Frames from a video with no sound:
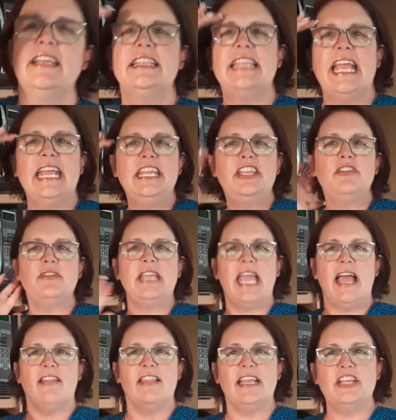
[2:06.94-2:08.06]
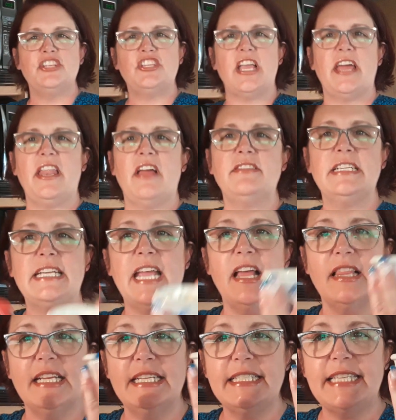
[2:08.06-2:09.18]
Thank you, Kelly. Shout out to
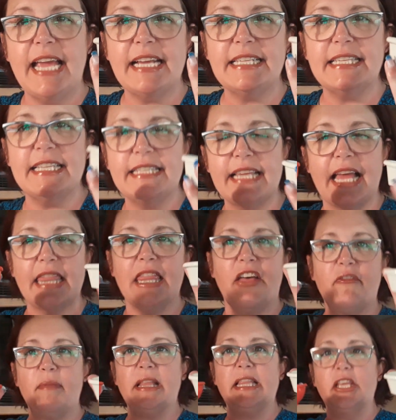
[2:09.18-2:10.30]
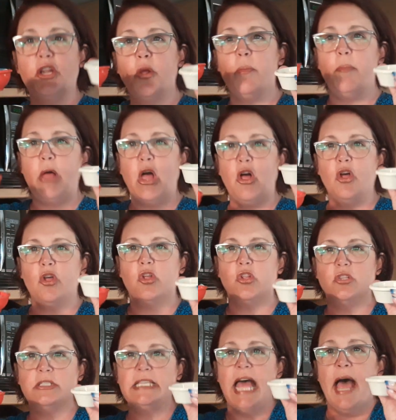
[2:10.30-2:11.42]
Kelly in Texas. I love my little
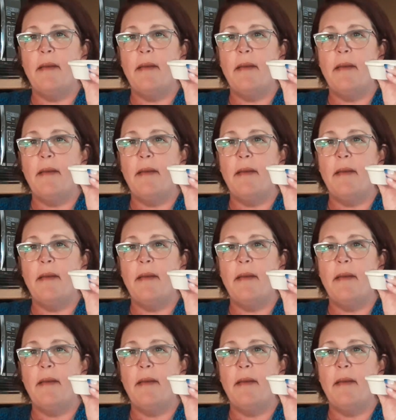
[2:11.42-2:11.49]
bowls.